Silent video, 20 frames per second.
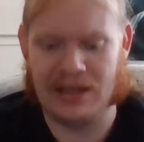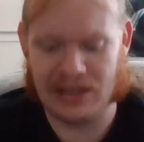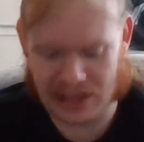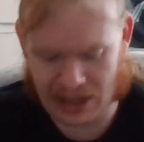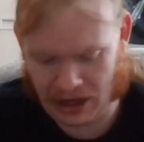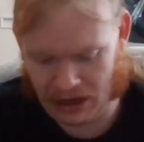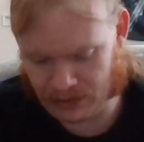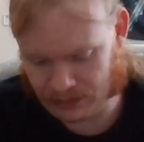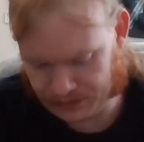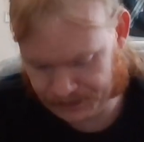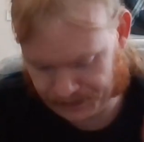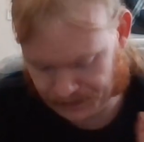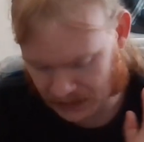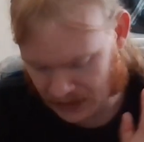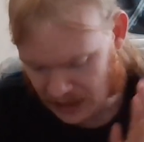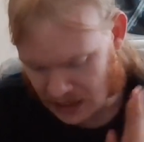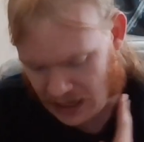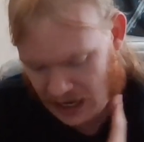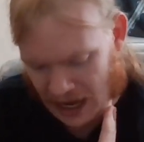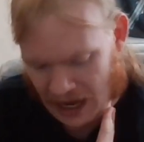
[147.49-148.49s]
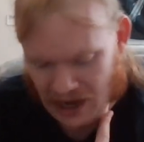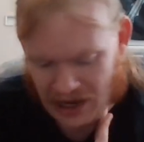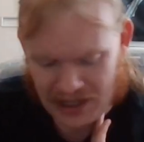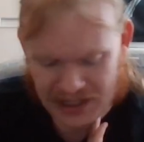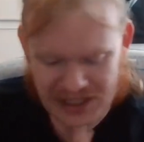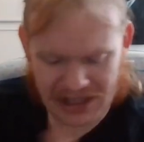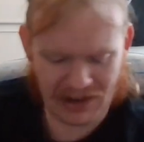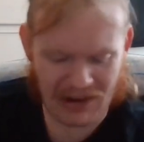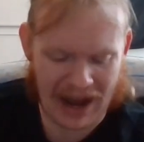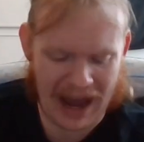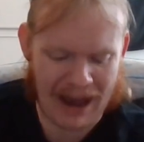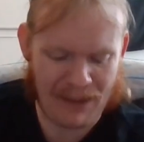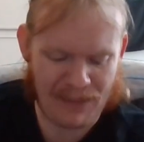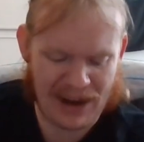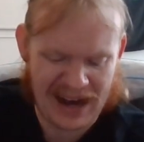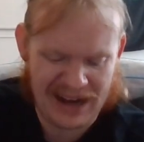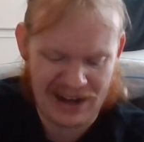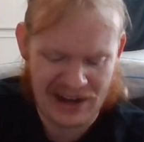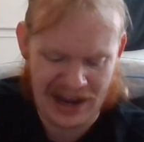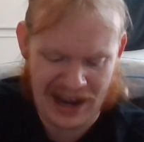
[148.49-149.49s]
So, and also, I
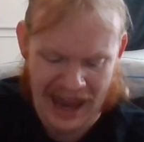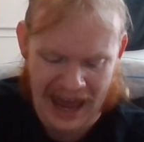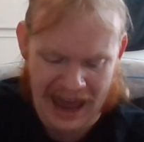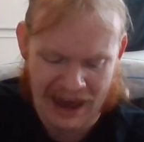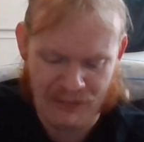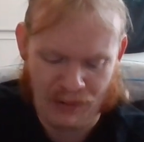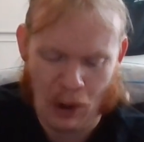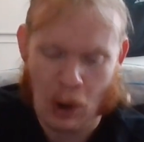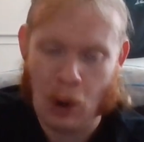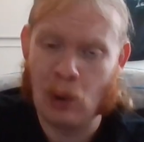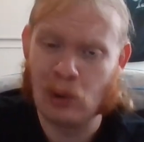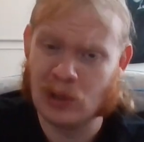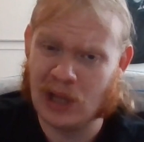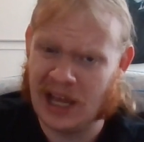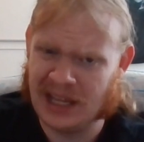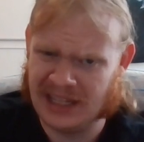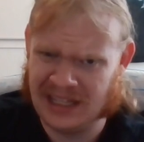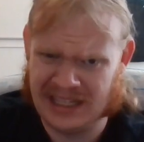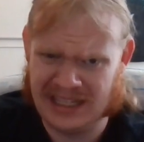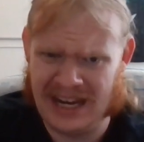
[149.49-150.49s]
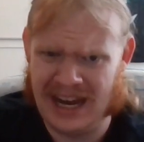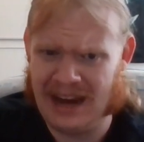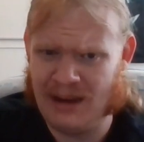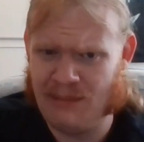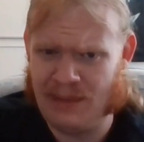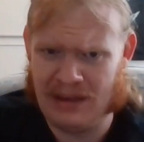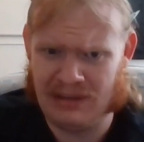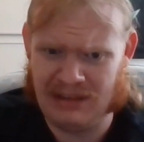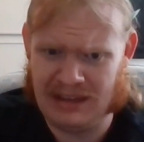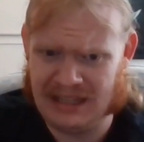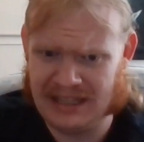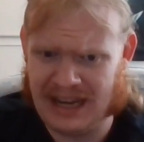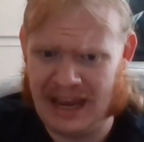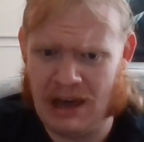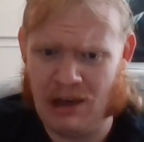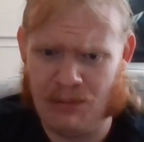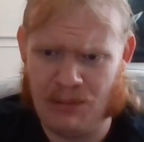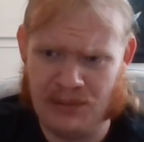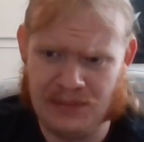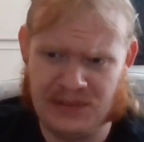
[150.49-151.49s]
might not have a whole lot to say about these
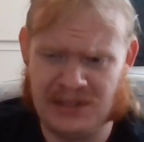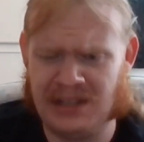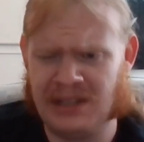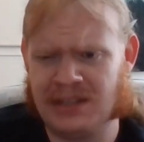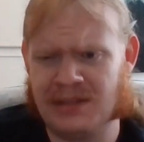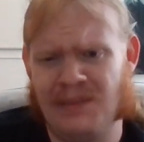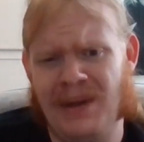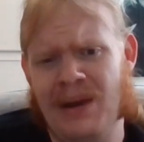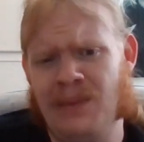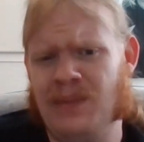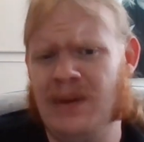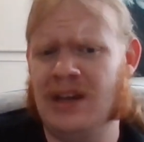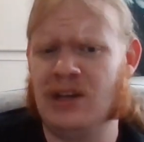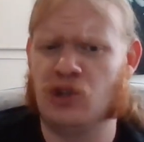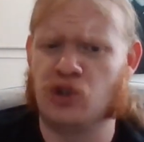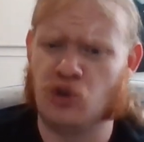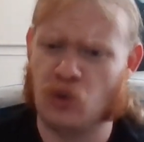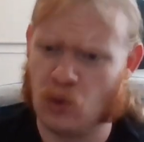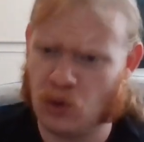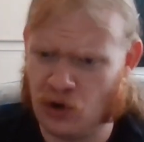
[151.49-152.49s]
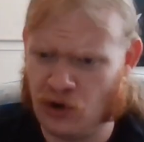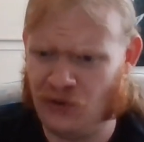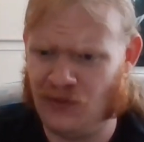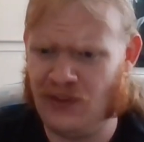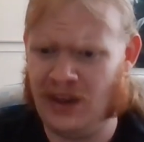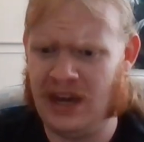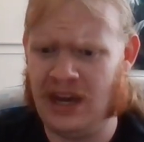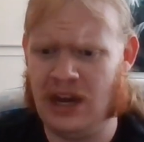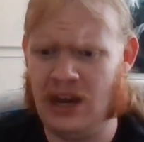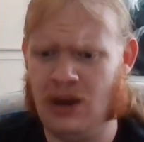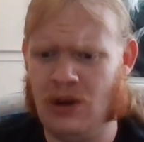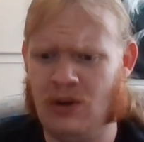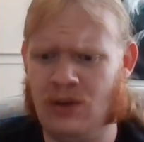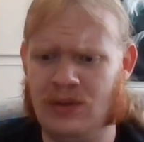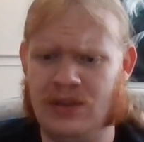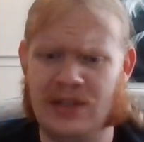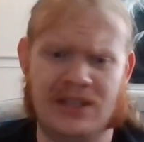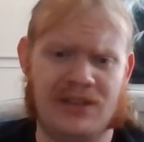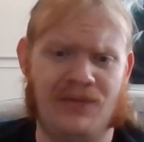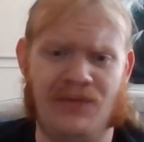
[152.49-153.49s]
albums. This might be a shorter
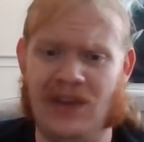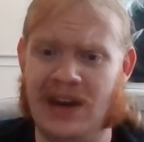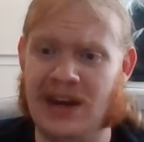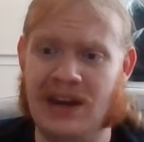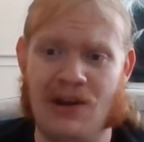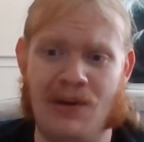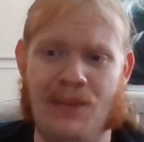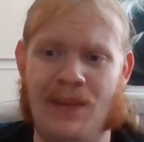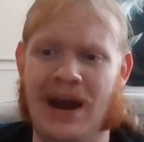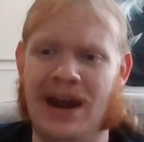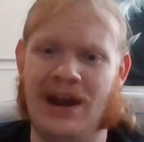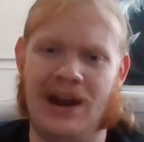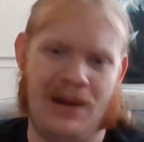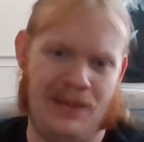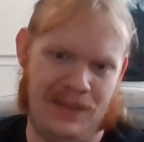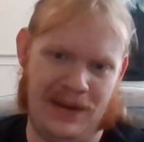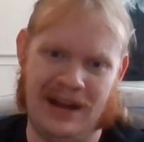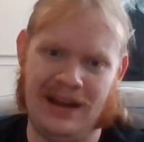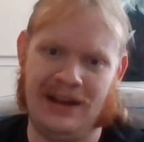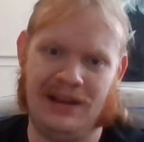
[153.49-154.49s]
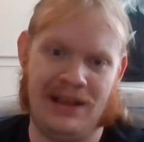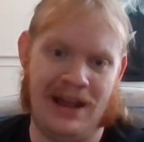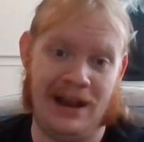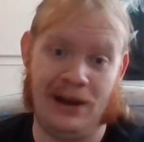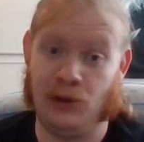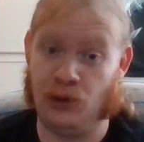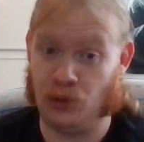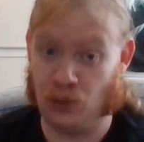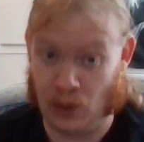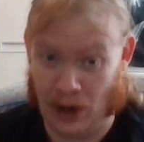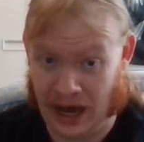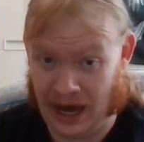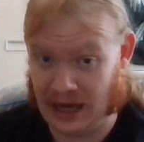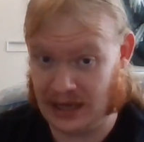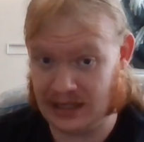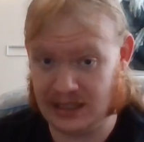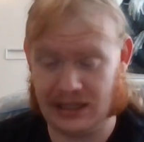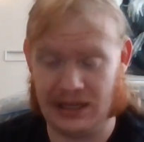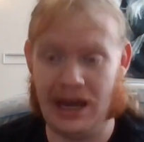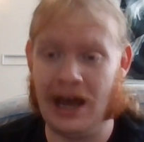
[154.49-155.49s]
video. This video might not be that
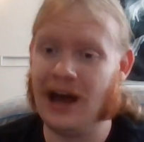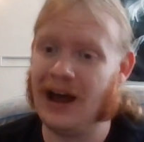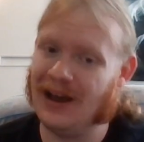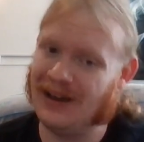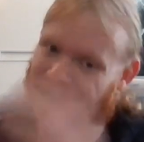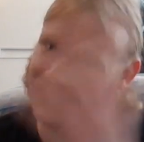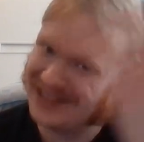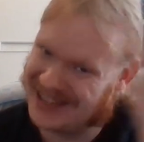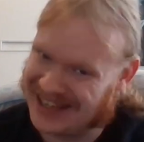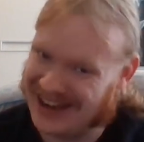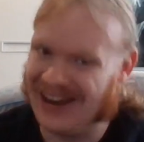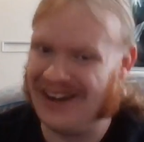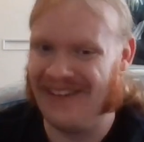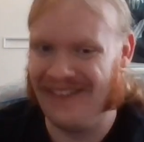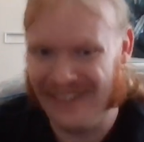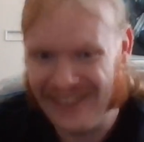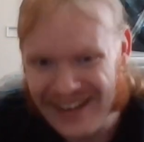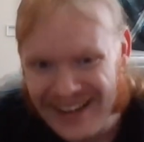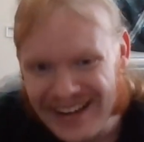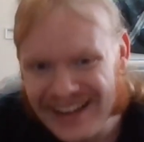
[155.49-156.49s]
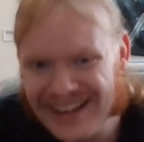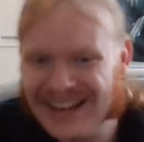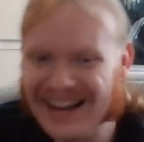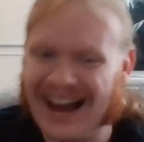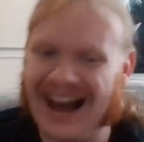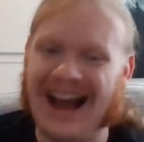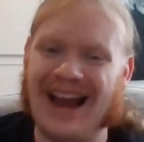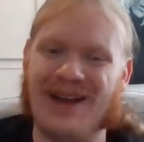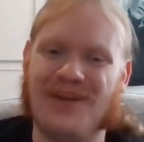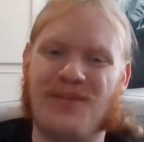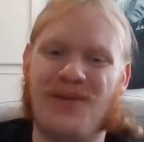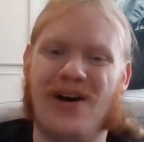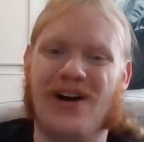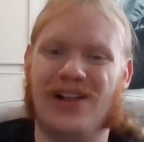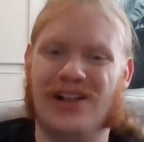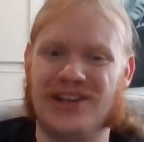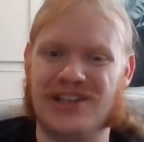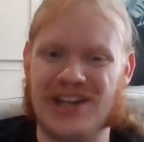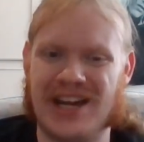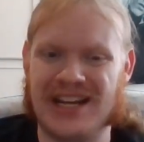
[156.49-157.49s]
great. So I
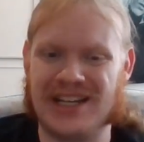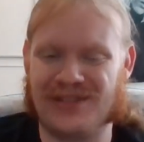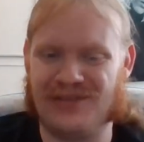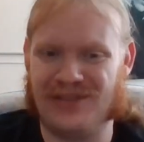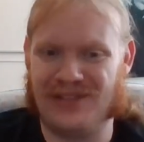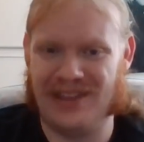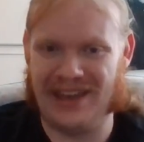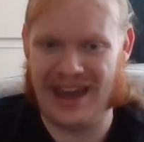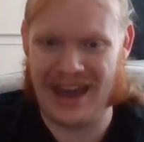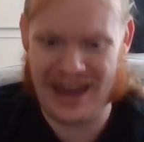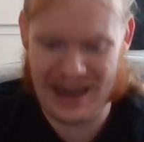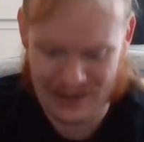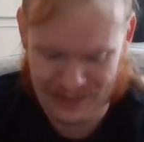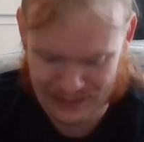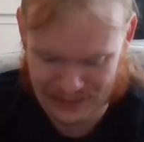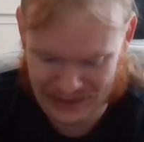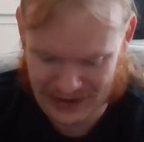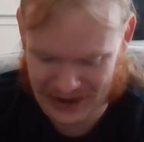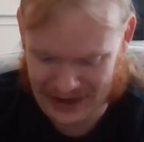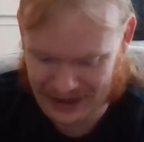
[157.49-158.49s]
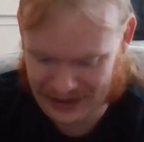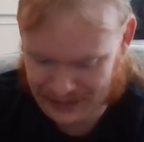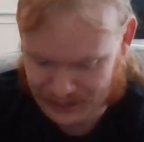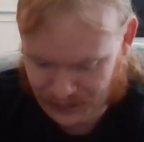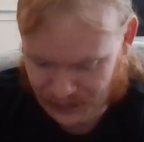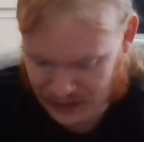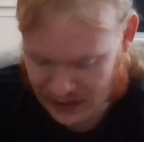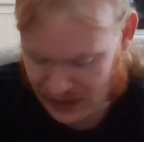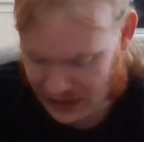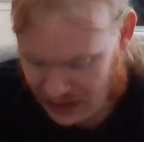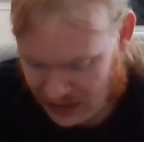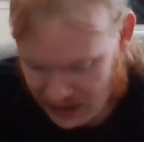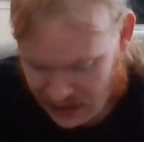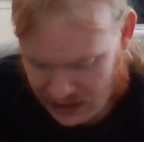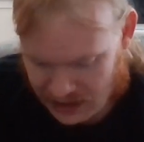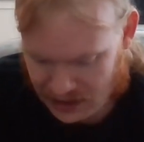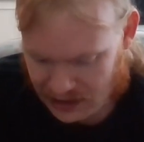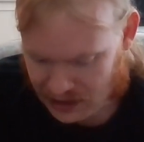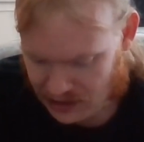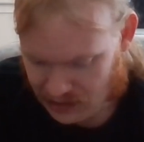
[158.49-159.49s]
apologize for that, but
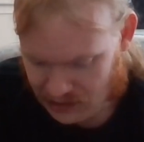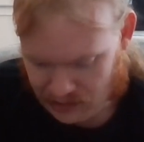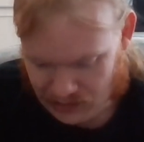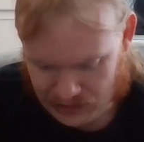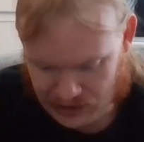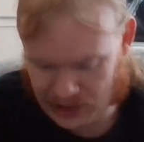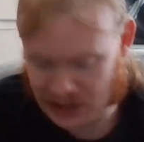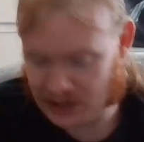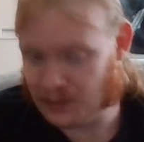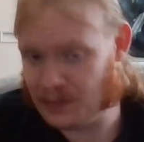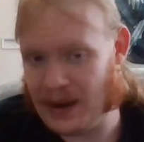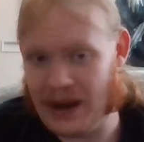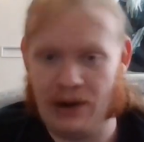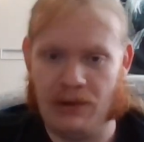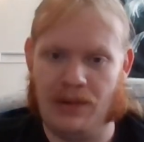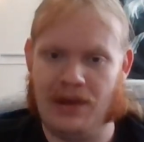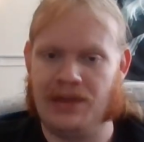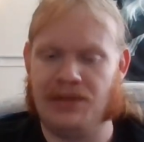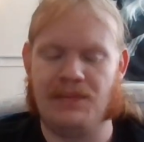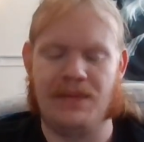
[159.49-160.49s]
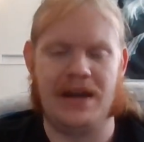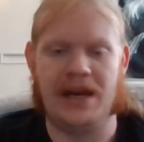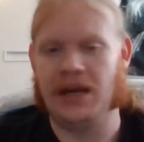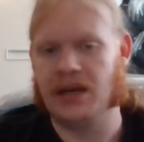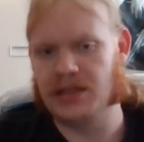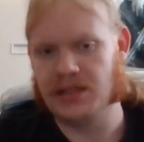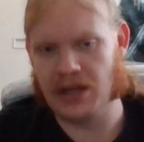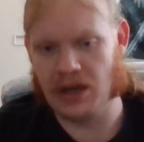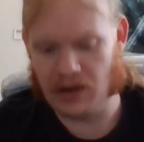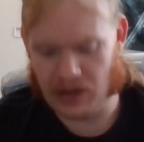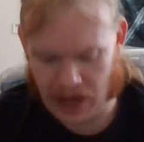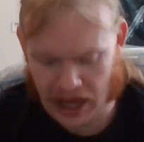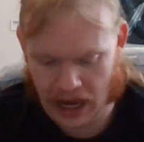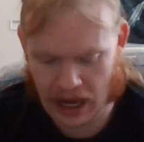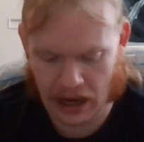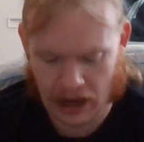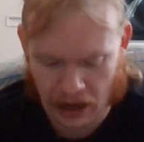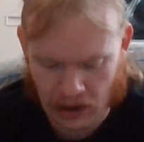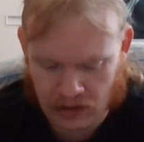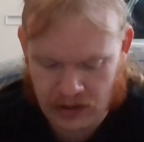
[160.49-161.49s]
just bear with me. So,
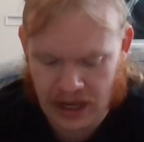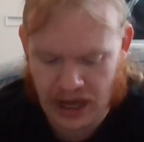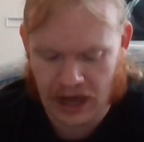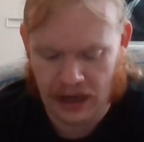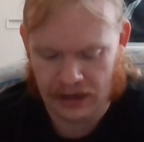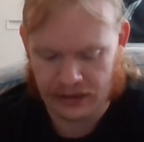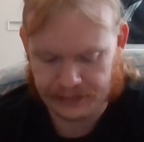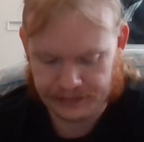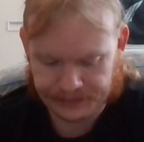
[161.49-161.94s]
yeah, okay.